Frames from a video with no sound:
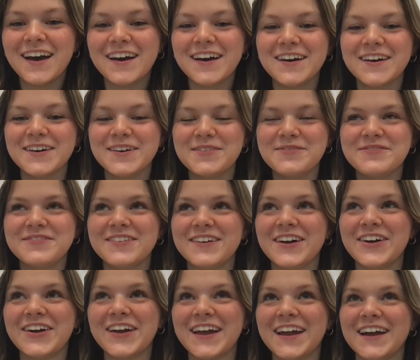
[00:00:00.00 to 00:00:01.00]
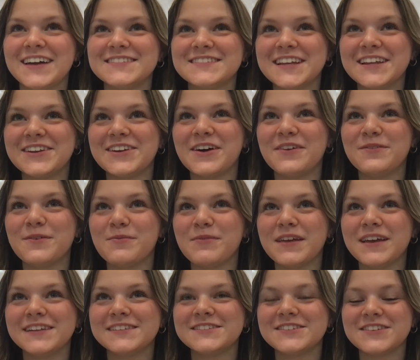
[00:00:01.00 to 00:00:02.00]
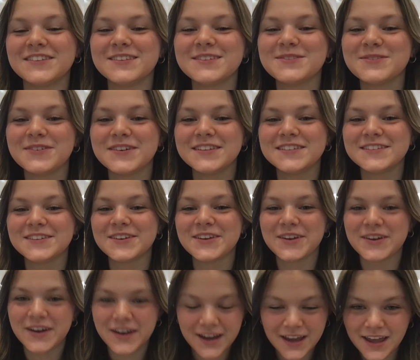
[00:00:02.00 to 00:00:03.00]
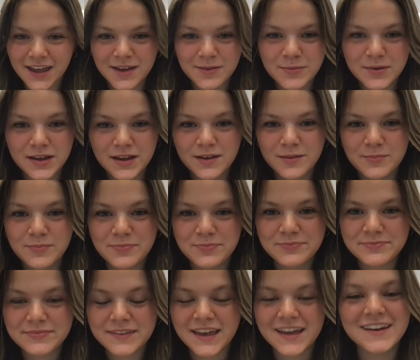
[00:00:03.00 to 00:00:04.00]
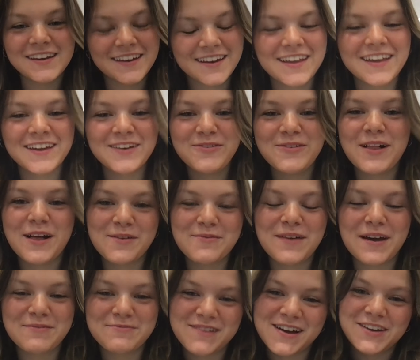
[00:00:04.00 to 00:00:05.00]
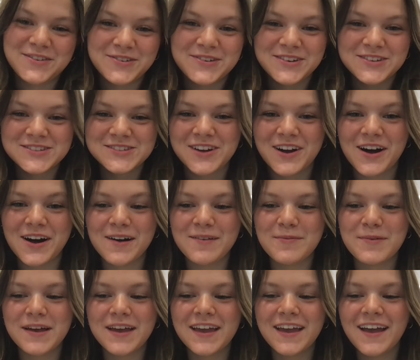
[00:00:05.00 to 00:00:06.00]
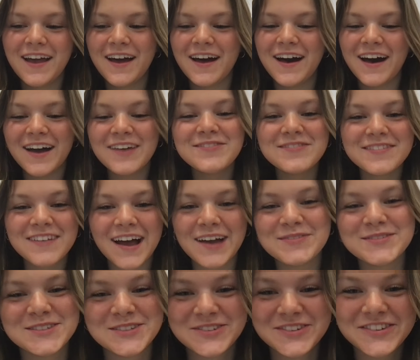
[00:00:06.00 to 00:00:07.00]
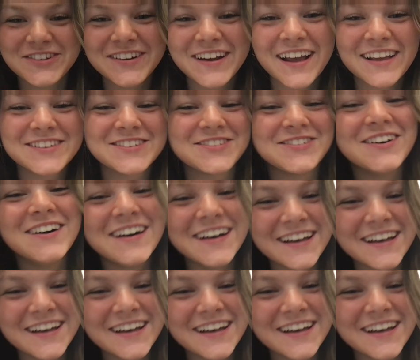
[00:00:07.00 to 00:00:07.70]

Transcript: Okay, guys, I did not film the answer to this one, so here I am editing it while I'm at my real job. I'm a junior in high school.